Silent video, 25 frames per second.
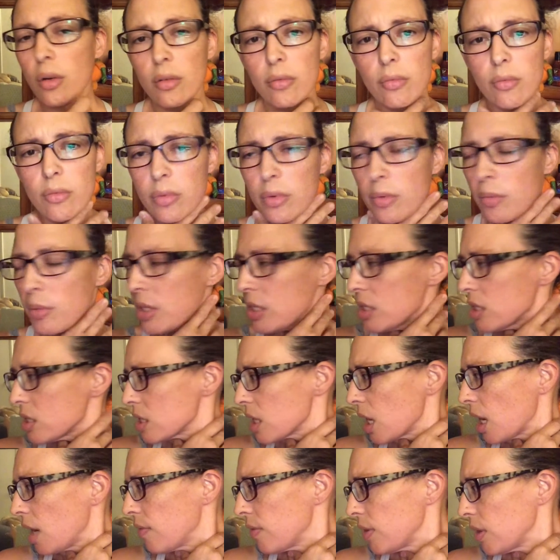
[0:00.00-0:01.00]
We just
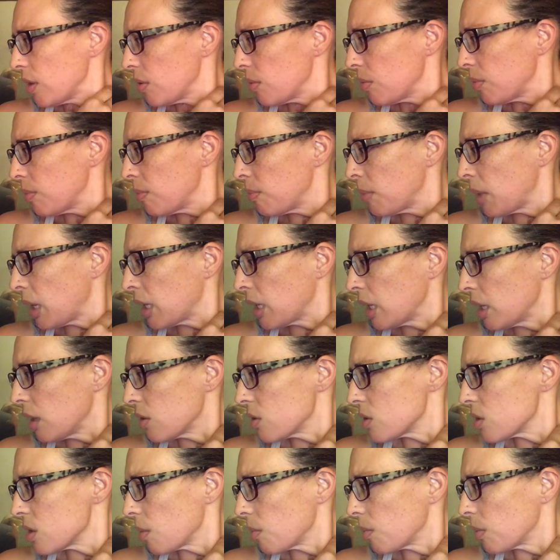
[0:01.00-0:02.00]
gave you money or
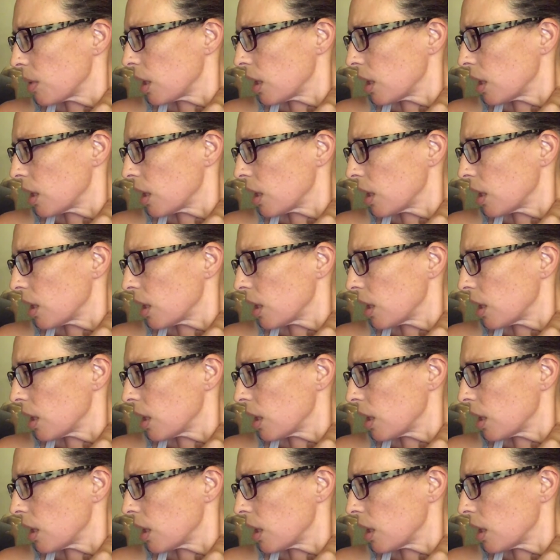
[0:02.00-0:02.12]
something.